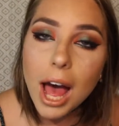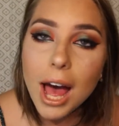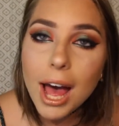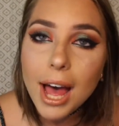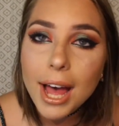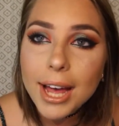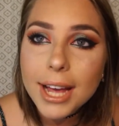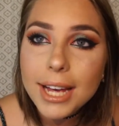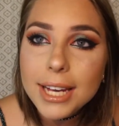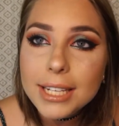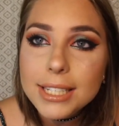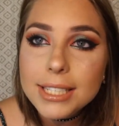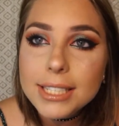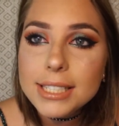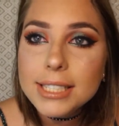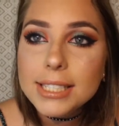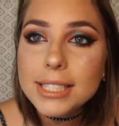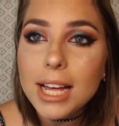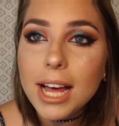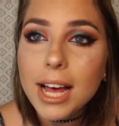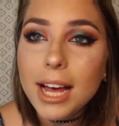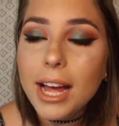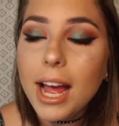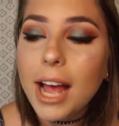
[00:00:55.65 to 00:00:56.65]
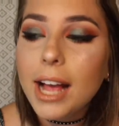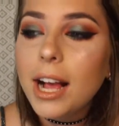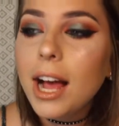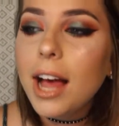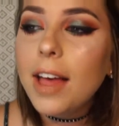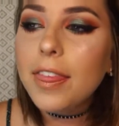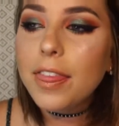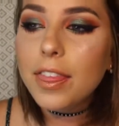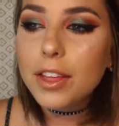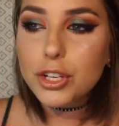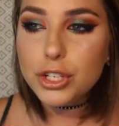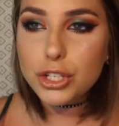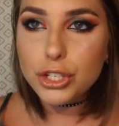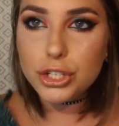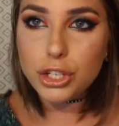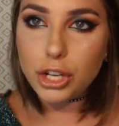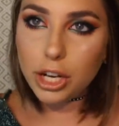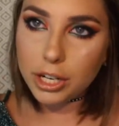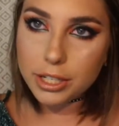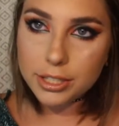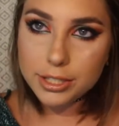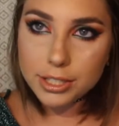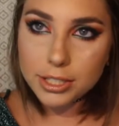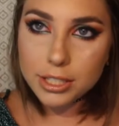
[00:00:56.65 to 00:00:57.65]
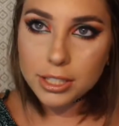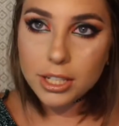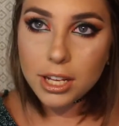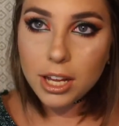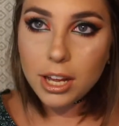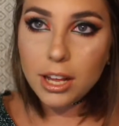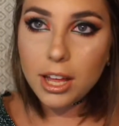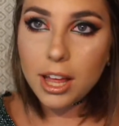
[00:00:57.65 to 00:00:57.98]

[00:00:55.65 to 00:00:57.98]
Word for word: I decide I got this shirt.